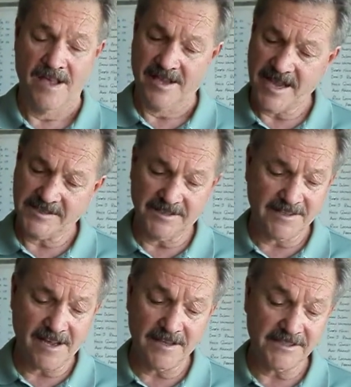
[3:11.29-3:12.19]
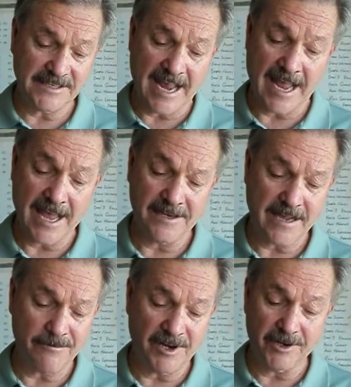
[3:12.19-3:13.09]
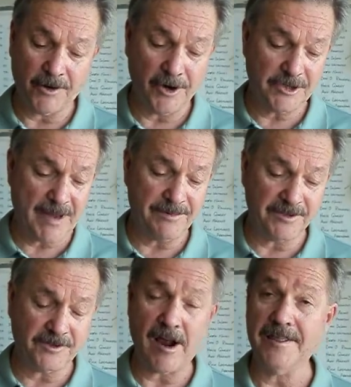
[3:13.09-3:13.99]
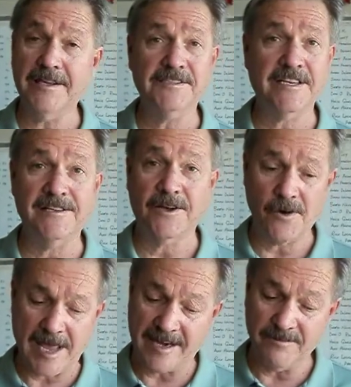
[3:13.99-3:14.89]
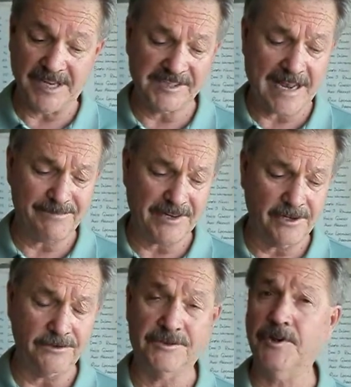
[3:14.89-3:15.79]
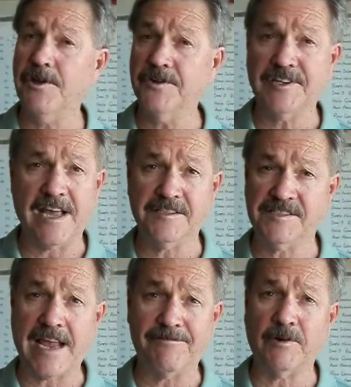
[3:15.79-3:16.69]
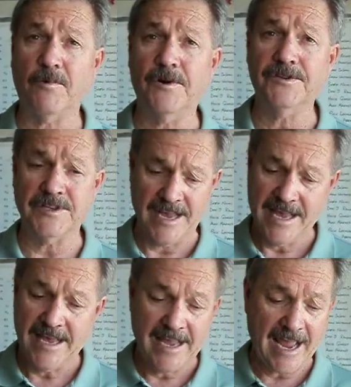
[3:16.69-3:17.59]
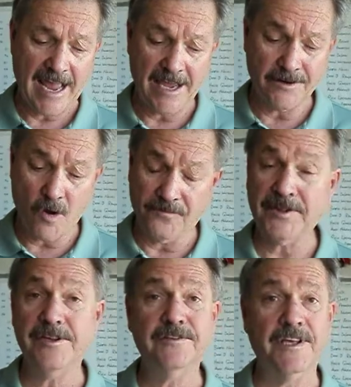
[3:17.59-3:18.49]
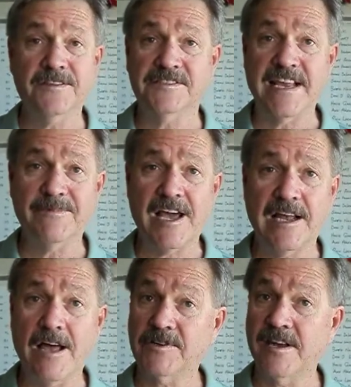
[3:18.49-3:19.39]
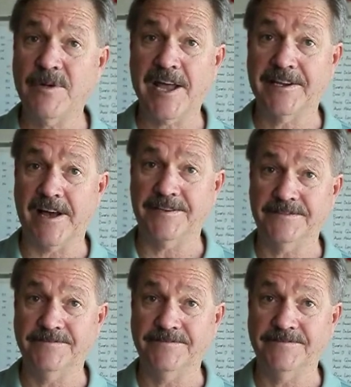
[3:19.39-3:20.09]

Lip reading: Yes, it does, and I would encourage people to try this and go ahead and be skeptical. Do your tests afterwards, and hopefully you'll get the same kind of outcome I got.